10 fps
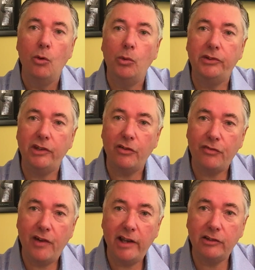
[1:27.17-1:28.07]
was the
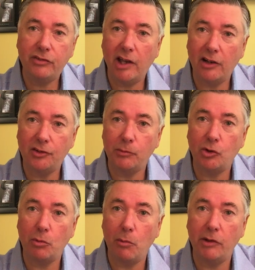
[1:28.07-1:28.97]
effect of calcium
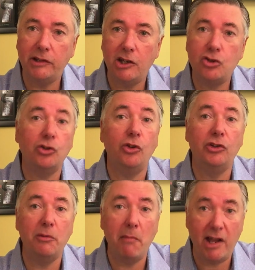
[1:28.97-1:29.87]
supplementation on
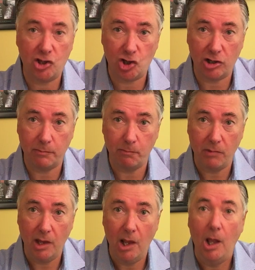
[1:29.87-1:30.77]
dementia.
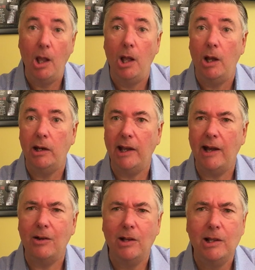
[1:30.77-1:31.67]
Now,